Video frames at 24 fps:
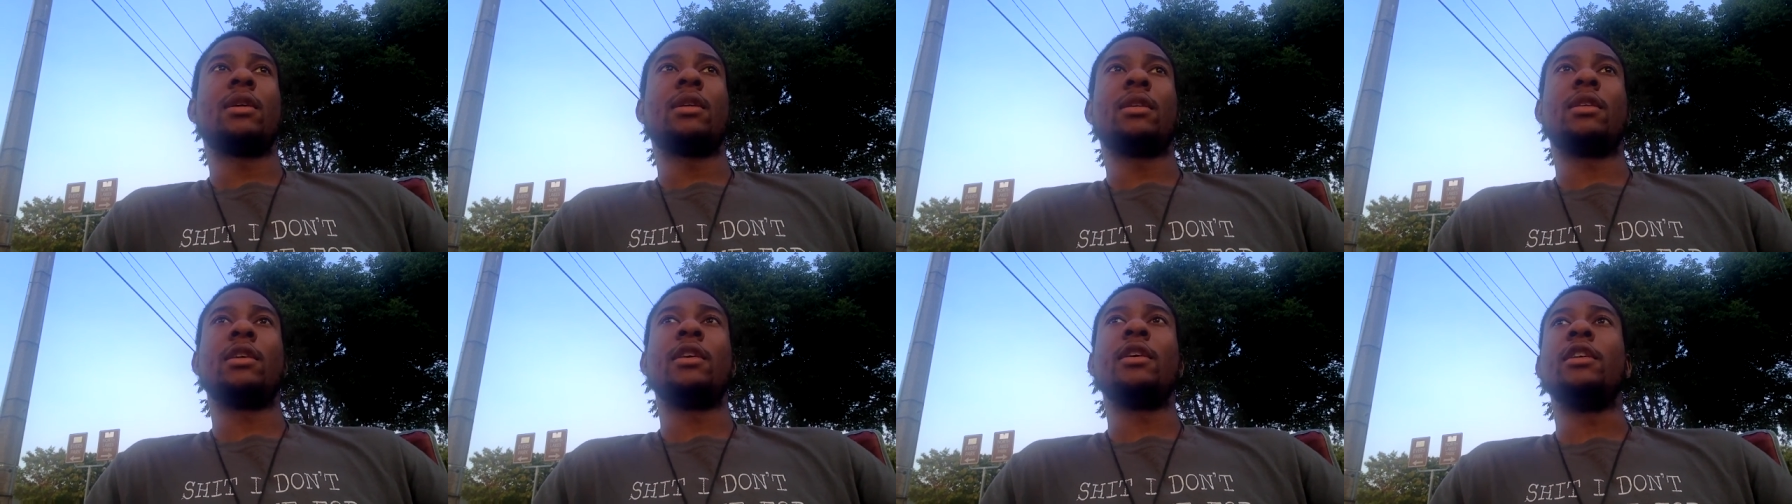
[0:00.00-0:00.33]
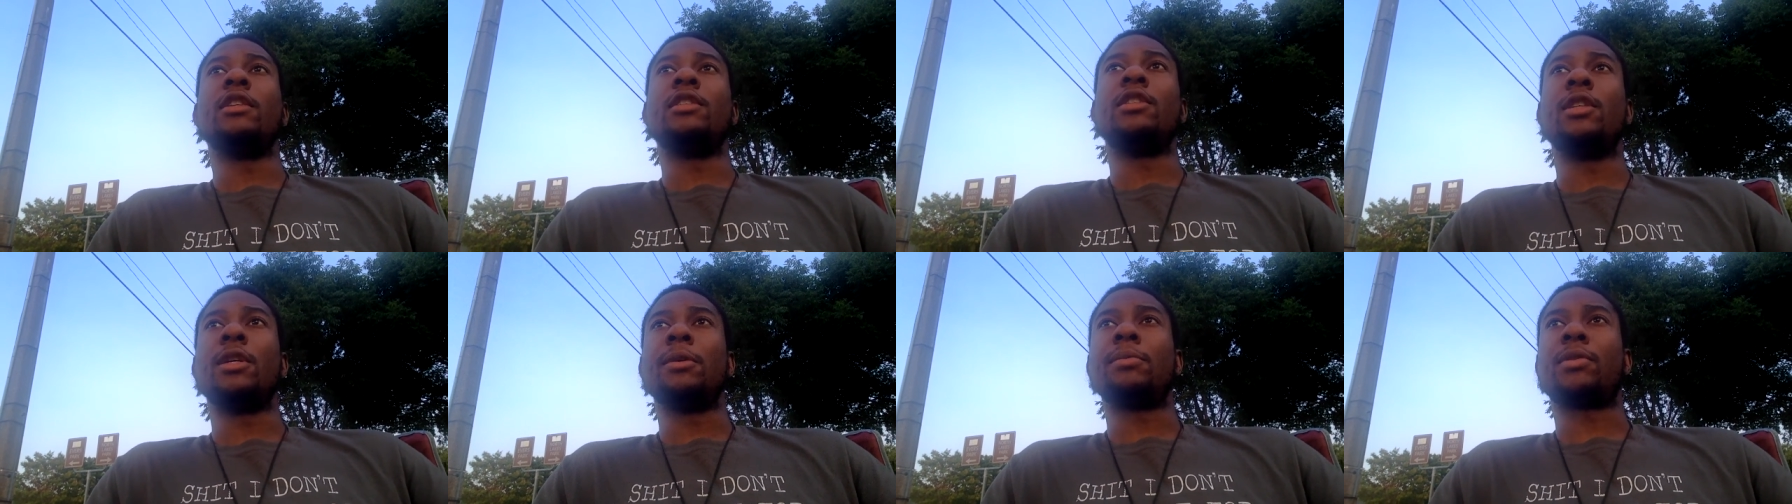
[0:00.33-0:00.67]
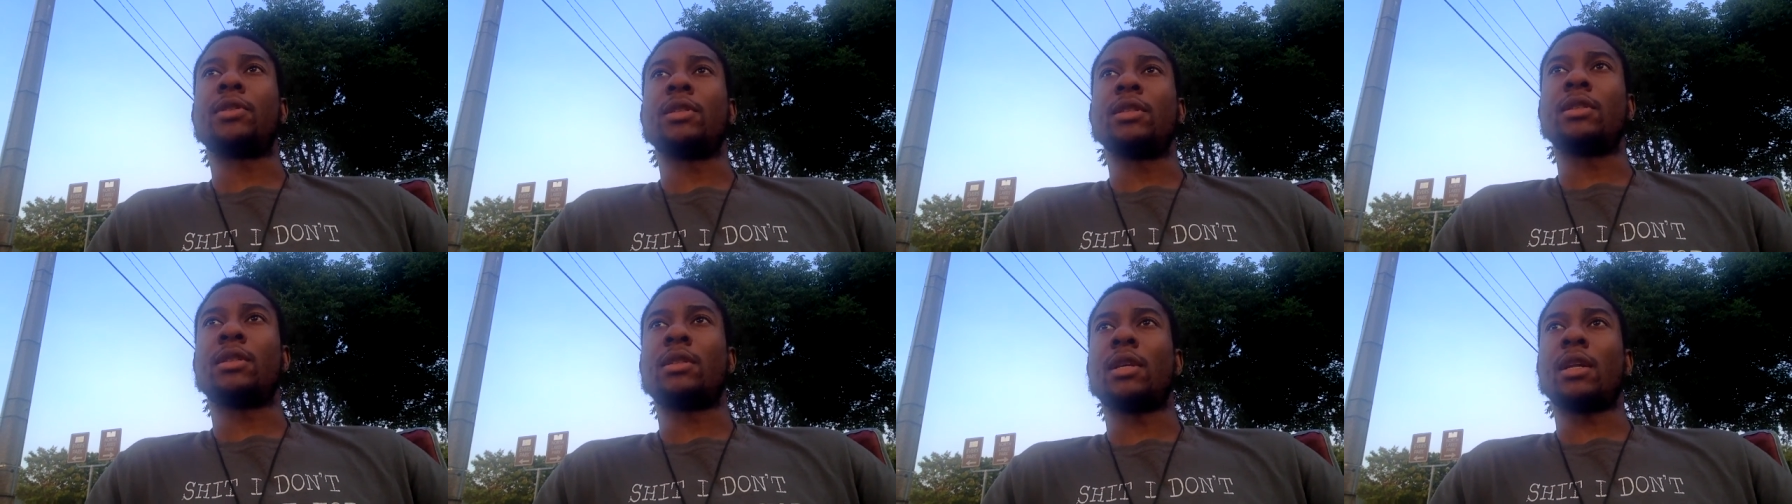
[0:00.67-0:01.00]
the
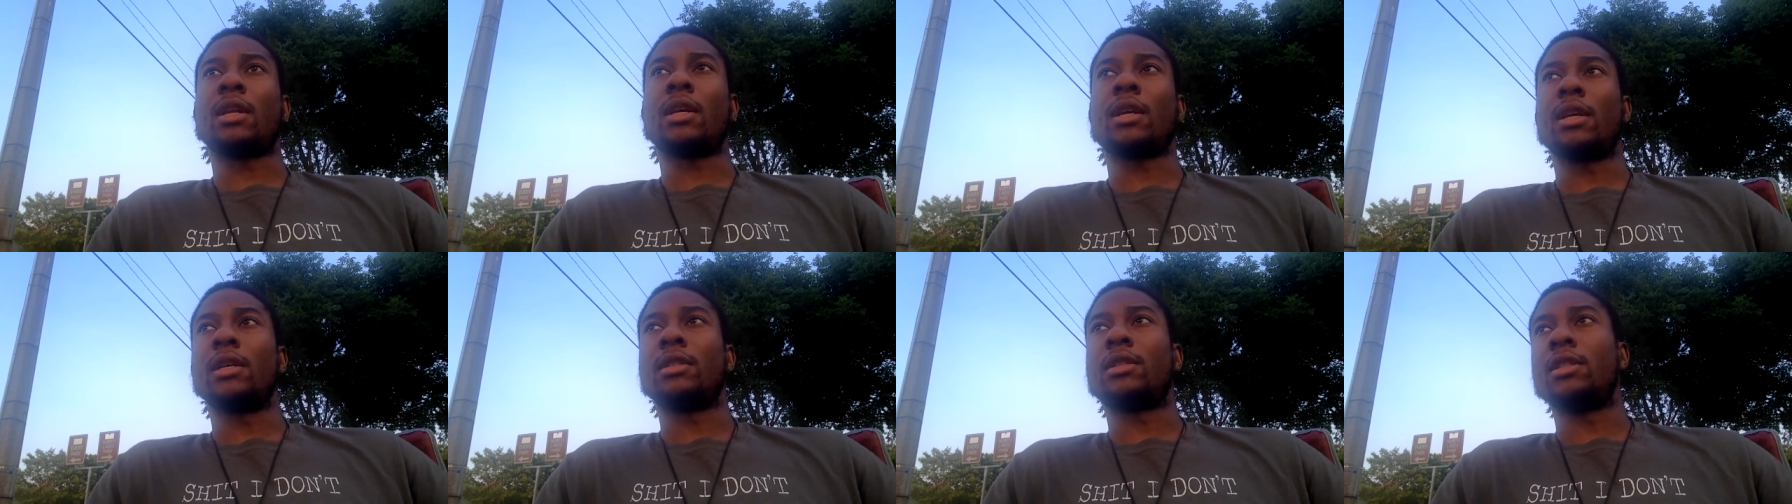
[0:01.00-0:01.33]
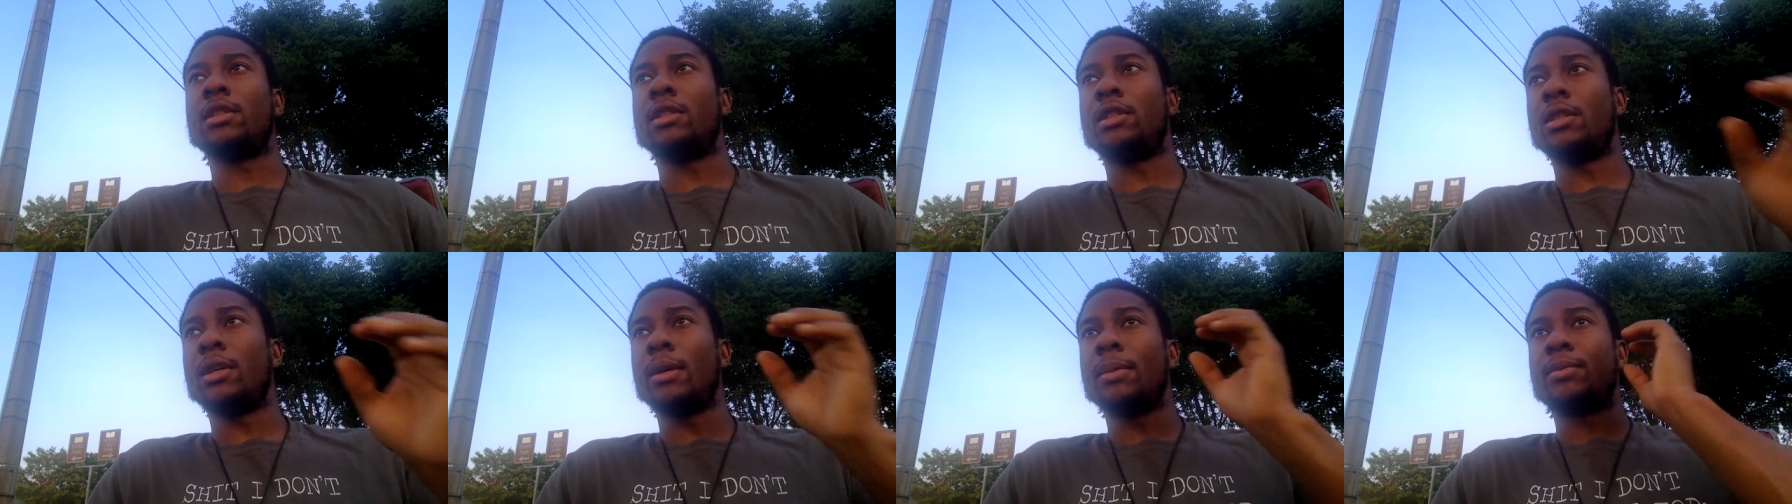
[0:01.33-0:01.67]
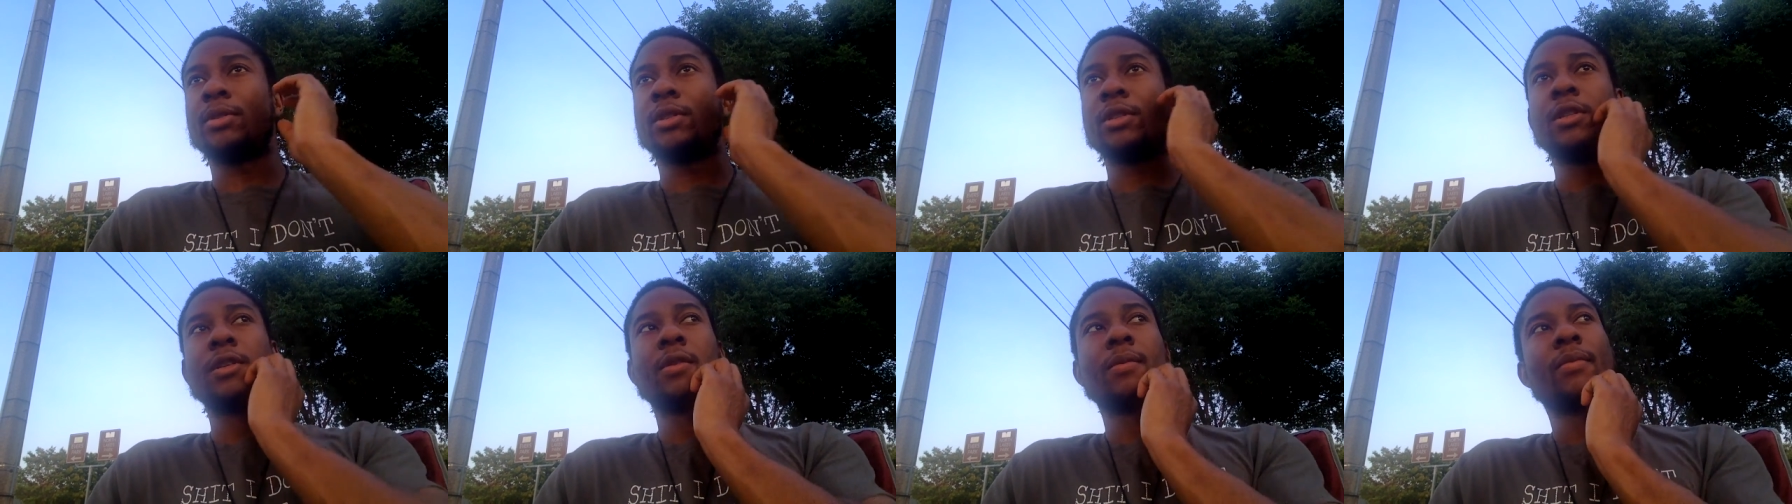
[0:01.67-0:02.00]
Egyptian set against
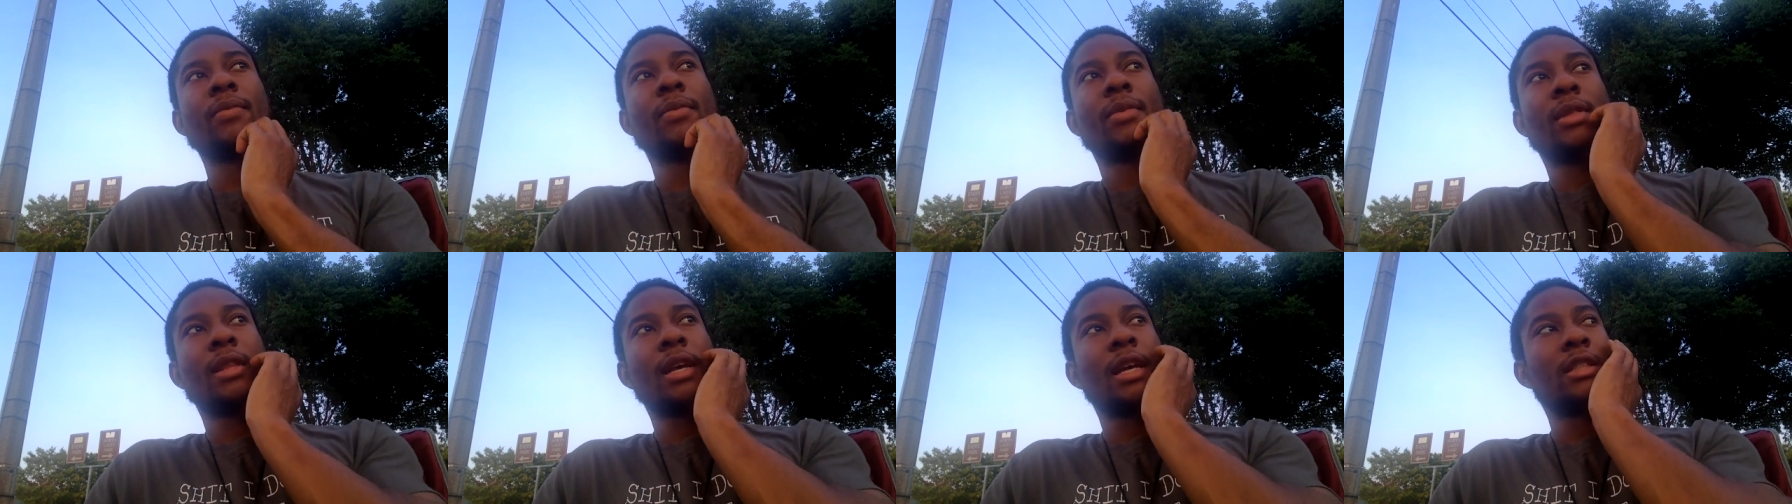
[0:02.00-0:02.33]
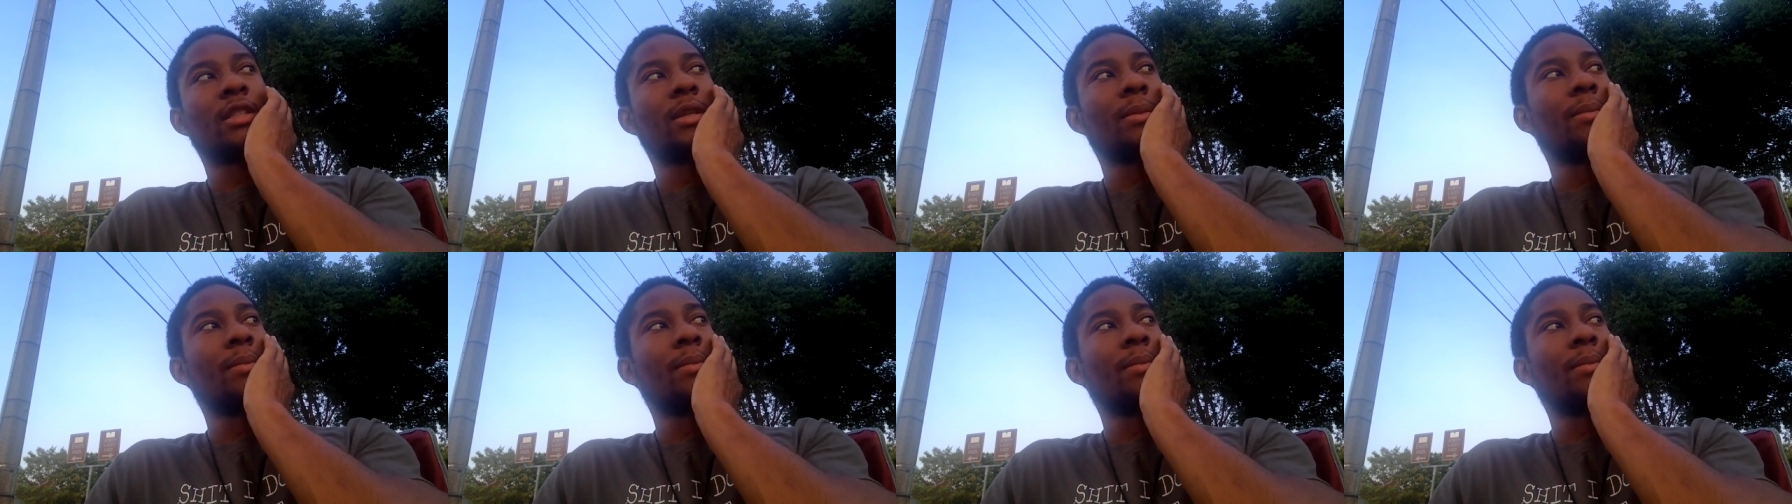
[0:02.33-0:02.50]
Egyptian, that's